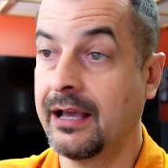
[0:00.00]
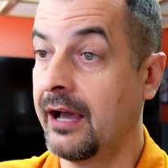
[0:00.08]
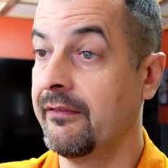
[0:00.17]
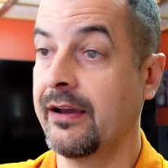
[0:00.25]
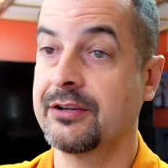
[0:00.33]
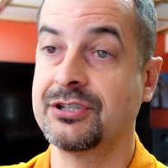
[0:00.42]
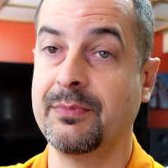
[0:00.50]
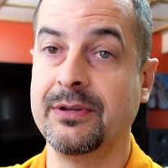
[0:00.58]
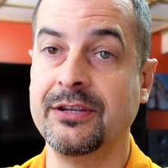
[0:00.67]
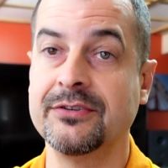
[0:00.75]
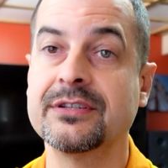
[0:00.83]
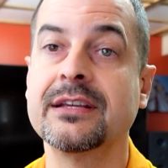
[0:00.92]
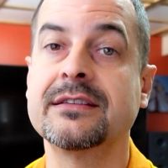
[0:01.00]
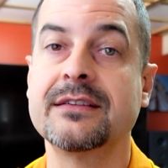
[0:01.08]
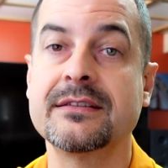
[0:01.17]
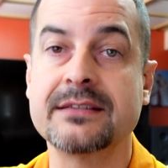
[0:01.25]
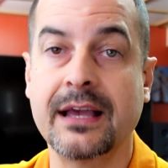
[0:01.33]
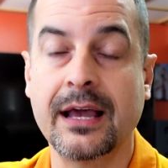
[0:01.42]
I've actually been using it
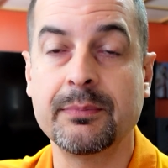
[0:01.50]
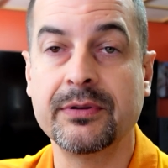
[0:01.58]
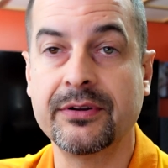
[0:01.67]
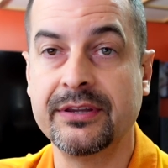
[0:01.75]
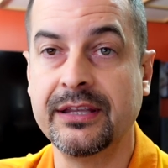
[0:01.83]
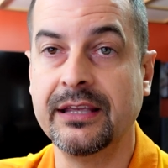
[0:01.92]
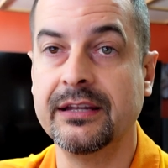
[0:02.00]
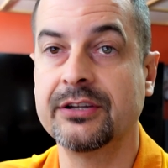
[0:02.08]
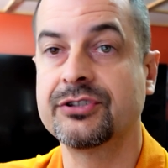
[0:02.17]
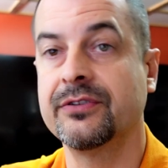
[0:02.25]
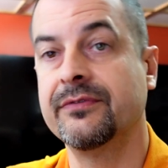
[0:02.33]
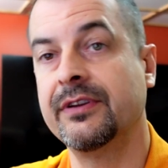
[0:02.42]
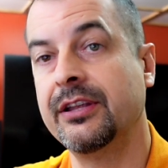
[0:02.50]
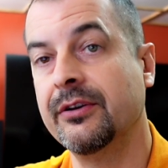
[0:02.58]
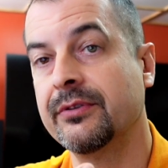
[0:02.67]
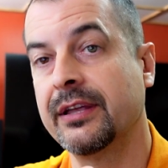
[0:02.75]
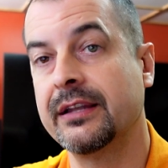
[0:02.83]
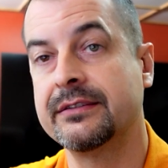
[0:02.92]
since I uploaded the initial
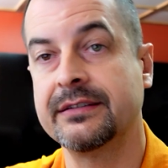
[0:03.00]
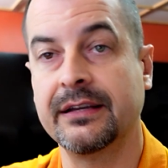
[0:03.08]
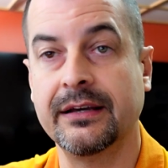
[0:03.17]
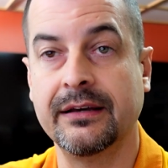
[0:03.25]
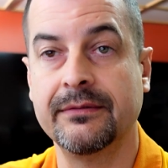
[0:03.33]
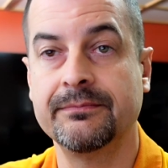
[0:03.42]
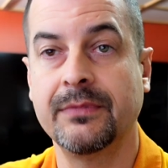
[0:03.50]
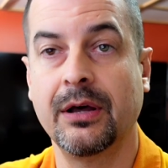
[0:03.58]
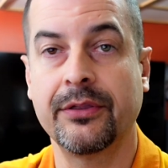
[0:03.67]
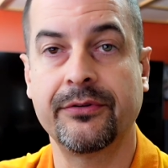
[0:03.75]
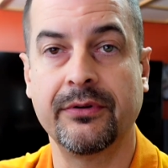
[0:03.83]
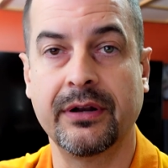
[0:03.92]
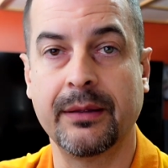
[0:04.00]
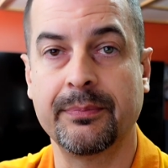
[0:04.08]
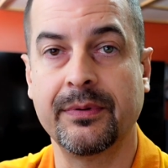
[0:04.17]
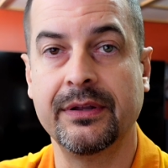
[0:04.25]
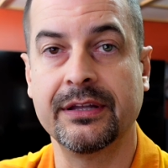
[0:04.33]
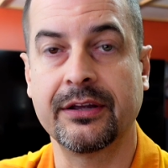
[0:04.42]
video that I'll throw it up
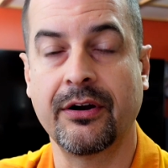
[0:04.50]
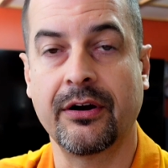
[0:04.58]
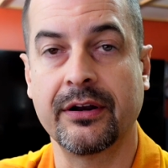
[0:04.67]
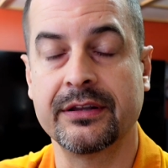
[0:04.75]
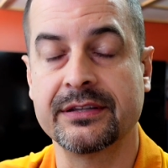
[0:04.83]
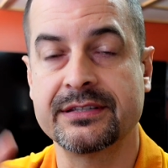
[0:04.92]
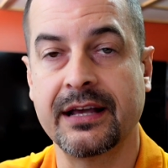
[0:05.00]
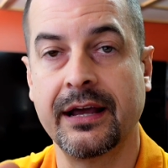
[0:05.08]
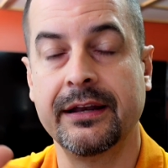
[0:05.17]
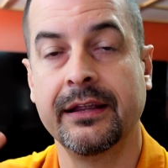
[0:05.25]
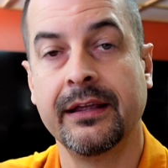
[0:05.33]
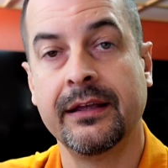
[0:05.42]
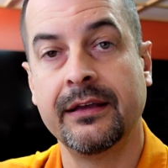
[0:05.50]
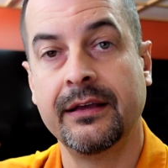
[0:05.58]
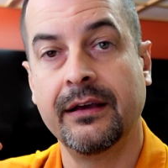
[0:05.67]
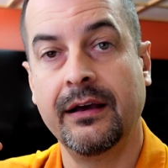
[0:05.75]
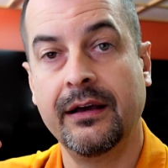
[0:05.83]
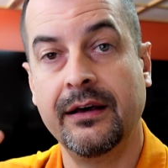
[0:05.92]
in the card on the side
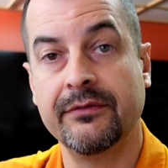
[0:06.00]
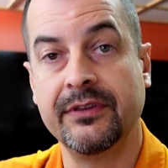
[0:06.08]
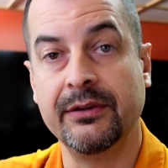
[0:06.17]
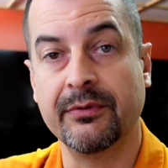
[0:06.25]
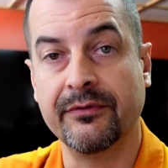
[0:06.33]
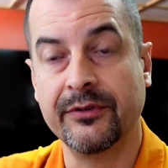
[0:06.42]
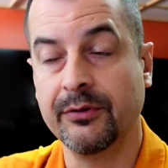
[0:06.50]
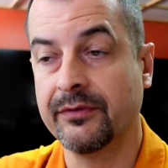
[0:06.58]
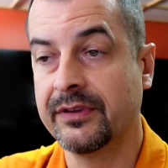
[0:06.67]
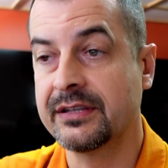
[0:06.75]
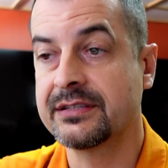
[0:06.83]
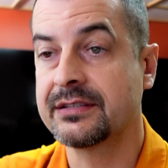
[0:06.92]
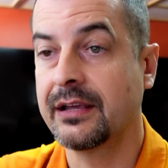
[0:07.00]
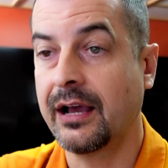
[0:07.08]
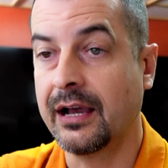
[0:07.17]
of the review of this.